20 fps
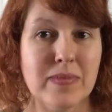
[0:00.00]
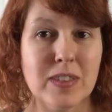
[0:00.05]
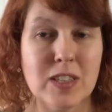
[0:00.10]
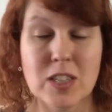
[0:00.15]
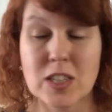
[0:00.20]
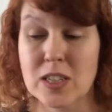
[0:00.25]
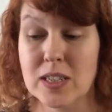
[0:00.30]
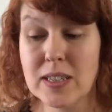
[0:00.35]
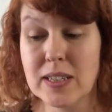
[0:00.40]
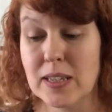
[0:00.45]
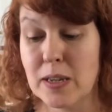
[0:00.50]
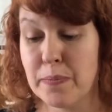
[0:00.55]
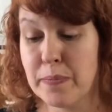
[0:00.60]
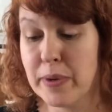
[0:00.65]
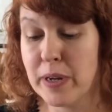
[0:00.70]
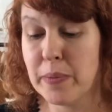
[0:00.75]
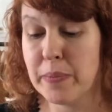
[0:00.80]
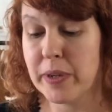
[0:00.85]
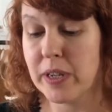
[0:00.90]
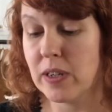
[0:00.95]
just
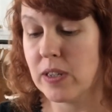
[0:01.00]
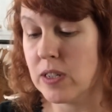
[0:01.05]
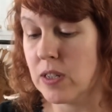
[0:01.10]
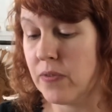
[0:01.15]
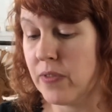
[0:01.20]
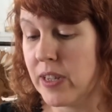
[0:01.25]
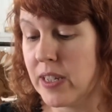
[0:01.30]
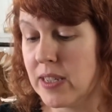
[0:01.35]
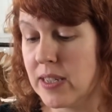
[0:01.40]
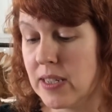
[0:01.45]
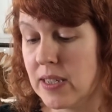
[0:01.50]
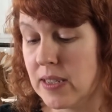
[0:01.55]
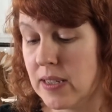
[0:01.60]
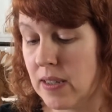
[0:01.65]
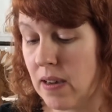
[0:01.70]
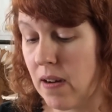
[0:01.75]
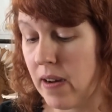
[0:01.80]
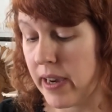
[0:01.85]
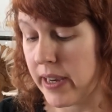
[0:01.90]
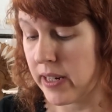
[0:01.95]
simply because of its
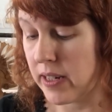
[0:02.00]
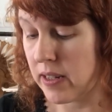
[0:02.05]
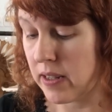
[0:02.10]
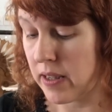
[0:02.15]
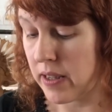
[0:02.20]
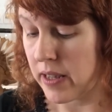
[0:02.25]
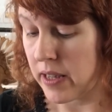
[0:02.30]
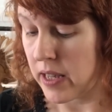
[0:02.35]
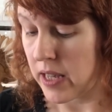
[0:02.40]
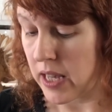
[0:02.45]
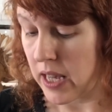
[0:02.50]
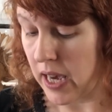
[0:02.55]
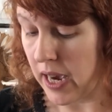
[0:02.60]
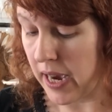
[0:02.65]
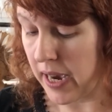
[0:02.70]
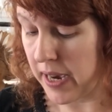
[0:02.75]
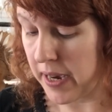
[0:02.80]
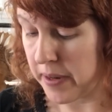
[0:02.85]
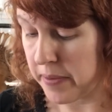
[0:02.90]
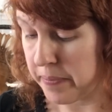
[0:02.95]
design
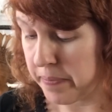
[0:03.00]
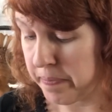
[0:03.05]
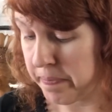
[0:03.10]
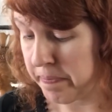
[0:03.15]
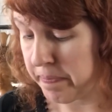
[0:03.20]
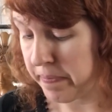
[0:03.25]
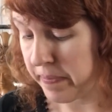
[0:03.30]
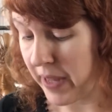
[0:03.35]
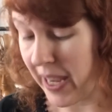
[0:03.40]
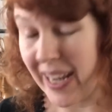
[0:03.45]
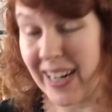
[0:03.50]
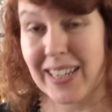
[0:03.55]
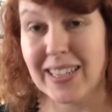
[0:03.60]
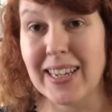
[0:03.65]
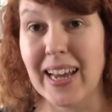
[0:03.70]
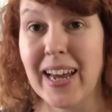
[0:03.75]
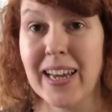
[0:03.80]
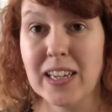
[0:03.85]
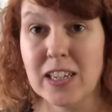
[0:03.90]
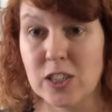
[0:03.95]
and its
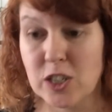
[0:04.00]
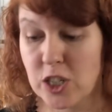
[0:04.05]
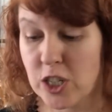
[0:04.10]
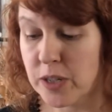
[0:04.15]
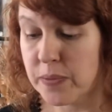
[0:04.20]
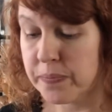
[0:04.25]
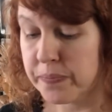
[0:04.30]
age.